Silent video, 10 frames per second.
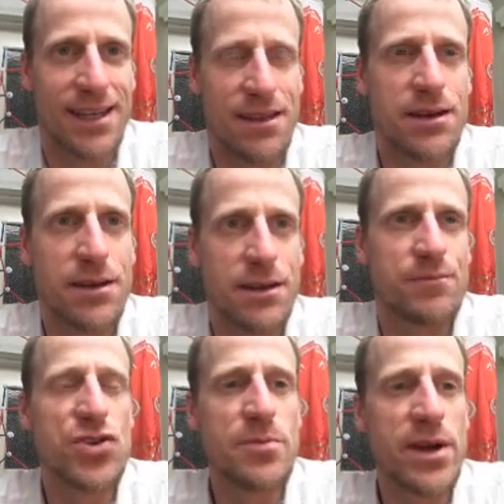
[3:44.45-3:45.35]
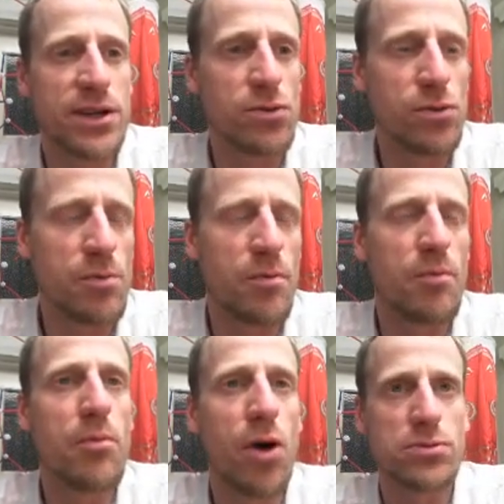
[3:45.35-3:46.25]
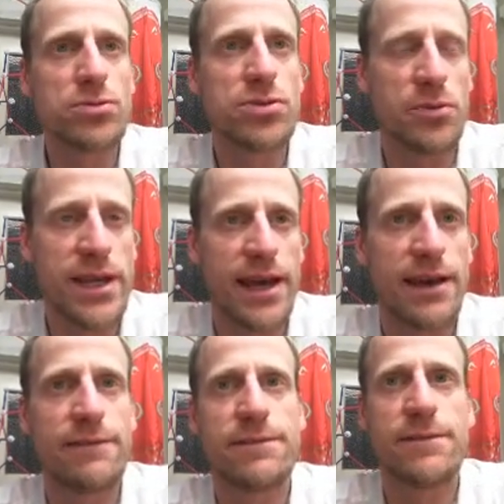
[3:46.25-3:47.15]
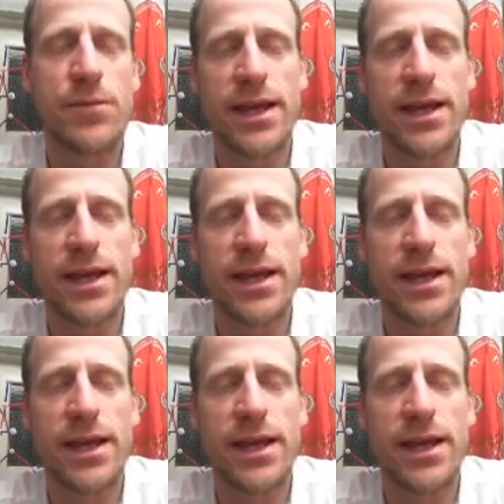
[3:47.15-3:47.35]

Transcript: the numerical models that we have,